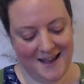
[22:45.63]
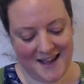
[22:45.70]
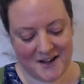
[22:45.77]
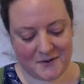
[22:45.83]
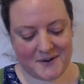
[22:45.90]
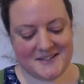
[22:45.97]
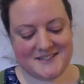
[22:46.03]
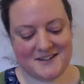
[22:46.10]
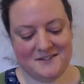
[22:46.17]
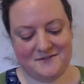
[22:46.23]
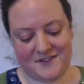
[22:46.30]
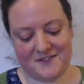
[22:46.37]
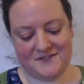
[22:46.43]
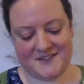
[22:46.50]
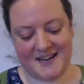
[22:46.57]
Question
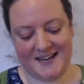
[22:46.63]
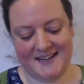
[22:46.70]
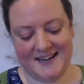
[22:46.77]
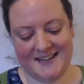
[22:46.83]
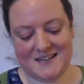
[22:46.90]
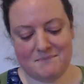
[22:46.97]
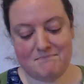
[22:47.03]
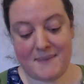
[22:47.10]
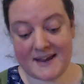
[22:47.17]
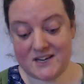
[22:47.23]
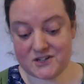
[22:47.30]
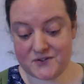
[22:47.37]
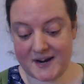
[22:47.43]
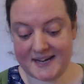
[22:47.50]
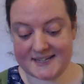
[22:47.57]
15. In The
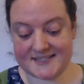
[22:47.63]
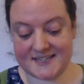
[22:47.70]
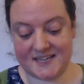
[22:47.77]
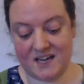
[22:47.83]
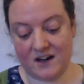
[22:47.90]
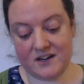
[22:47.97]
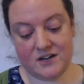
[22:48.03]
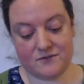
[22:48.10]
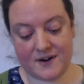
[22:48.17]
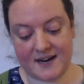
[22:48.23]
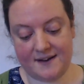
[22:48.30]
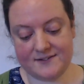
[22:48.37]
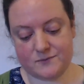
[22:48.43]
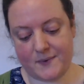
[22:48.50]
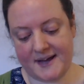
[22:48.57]
Matrix, Keanu
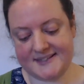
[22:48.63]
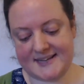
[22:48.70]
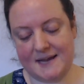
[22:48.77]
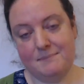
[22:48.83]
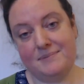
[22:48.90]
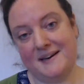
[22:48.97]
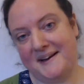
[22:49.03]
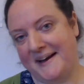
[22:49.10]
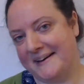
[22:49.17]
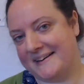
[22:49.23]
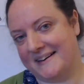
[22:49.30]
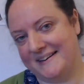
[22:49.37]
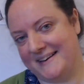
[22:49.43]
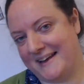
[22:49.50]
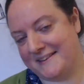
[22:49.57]
Reeves wears a black
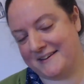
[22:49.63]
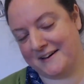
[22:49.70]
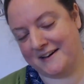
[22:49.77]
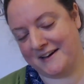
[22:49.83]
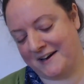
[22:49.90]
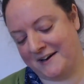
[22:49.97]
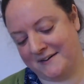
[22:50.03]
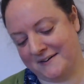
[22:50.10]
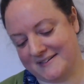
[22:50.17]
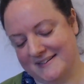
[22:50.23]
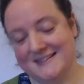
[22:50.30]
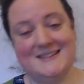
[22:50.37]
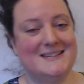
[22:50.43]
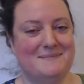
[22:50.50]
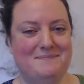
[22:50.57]
leather coat.
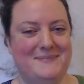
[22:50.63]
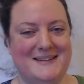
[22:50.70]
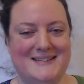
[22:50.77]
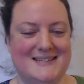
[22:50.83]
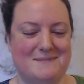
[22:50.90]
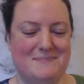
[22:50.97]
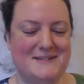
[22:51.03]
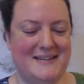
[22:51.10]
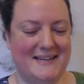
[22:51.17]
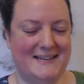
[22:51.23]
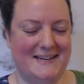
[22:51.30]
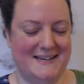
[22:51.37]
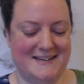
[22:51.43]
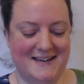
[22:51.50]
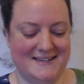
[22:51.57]
This is a
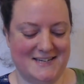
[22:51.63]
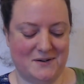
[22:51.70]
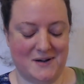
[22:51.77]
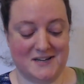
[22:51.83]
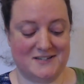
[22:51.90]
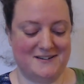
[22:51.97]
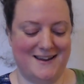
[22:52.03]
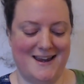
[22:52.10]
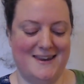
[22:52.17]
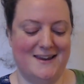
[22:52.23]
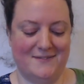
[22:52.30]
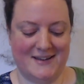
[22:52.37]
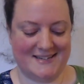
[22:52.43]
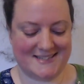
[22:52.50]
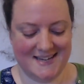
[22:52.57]
particularly nerdy question. I
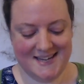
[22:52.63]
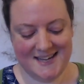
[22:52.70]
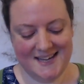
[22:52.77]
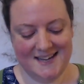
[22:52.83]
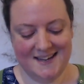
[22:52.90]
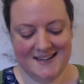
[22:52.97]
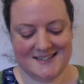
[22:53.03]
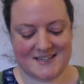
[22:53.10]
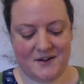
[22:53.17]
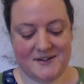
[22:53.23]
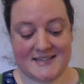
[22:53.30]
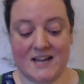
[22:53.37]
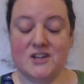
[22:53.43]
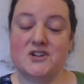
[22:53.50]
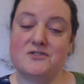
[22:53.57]
love it. So is
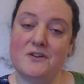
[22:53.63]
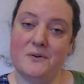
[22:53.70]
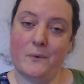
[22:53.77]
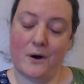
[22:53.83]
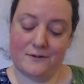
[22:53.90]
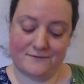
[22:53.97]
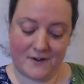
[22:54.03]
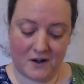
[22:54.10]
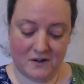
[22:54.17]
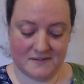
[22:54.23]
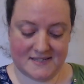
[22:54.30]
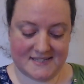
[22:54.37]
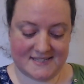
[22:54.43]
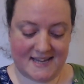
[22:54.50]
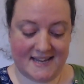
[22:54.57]
that true or
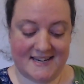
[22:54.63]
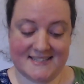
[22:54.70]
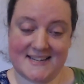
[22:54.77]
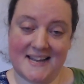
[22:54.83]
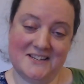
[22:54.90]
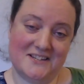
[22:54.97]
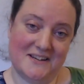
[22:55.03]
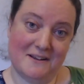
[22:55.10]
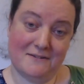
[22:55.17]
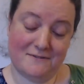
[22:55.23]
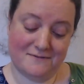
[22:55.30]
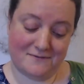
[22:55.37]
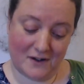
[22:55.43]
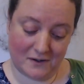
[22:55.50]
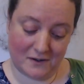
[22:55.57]
false? And it's actually
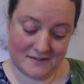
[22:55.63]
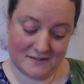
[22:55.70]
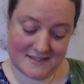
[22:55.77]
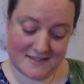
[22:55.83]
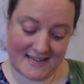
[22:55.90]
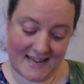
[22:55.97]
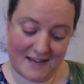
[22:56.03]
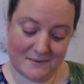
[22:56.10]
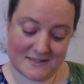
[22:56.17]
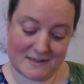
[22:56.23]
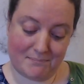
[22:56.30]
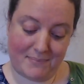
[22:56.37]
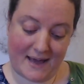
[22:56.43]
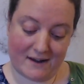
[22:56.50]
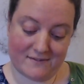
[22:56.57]
false. It was
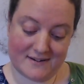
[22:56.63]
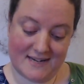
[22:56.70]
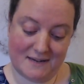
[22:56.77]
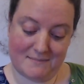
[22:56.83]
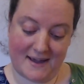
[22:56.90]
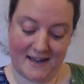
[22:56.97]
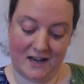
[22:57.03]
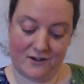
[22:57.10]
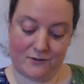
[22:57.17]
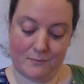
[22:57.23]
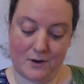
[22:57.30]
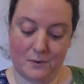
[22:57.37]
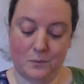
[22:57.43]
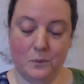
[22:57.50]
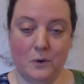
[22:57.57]
apparently made from
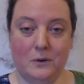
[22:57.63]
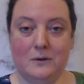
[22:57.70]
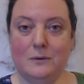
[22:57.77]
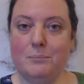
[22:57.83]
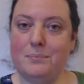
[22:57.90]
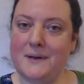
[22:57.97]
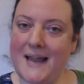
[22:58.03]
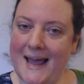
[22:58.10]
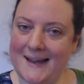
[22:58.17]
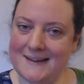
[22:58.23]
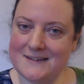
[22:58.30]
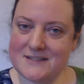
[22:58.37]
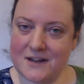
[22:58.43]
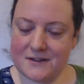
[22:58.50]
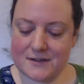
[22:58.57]
a wool
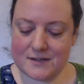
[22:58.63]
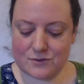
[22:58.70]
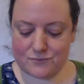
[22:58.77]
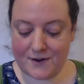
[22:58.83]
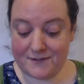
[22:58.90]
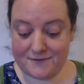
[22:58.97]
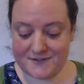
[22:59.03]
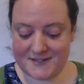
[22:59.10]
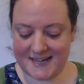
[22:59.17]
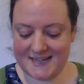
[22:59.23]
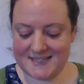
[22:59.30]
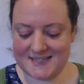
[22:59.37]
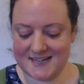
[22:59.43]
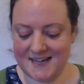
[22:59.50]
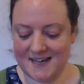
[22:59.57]
blend
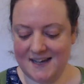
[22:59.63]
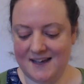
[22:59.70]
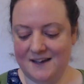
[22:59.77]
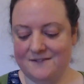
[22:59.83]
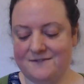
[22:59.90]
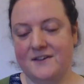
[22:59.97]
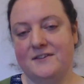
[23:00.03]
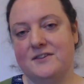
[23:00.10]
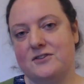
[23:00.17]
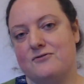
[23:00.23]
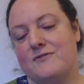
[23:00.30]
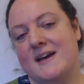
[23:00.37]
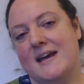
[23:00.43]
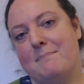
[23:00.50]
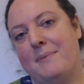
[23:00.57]
thrifted for
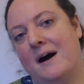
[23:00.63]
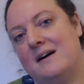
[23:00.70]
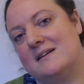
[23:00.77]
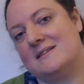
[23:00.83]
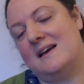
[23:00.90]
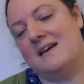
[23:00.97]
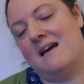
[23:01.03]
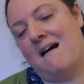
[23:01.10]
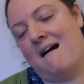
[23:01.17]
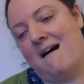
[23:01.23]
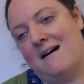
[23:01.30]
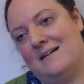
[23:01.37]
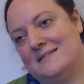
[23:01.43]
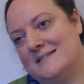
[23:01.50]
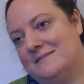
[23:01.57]
$3 a
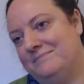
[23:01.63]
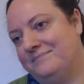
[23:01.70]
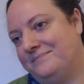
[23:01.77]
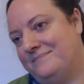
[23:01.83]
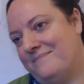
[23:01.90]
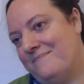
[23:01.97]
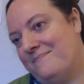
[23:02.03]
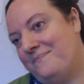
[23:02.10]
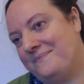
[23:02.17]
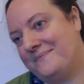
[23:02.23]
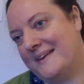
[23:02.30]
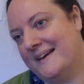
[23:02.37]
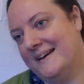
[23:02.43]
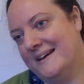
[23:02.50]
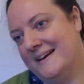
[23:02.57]
yard.
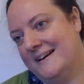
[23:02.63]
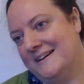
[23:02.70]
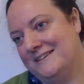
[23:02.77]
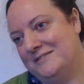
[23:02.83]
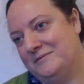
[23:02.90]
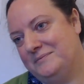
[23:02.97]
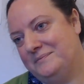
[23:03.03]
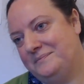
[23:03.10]
Is that because everything